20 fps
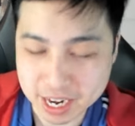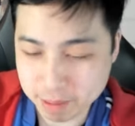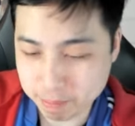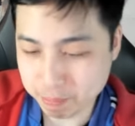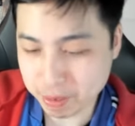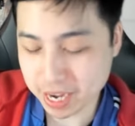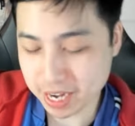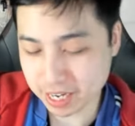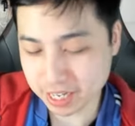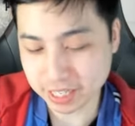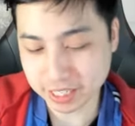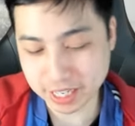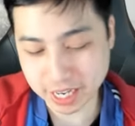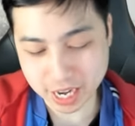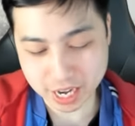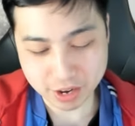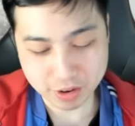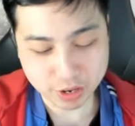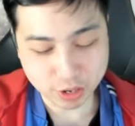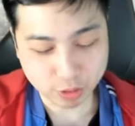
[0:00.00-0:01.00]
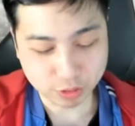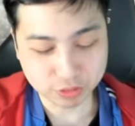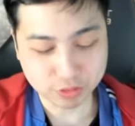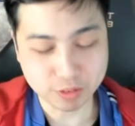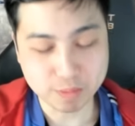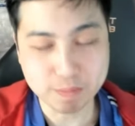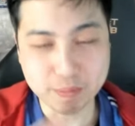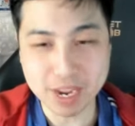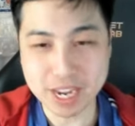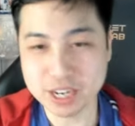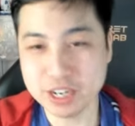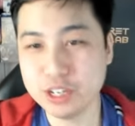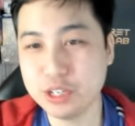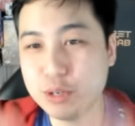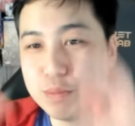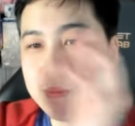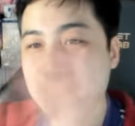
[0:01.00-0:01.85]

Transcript: the beta carries from beta to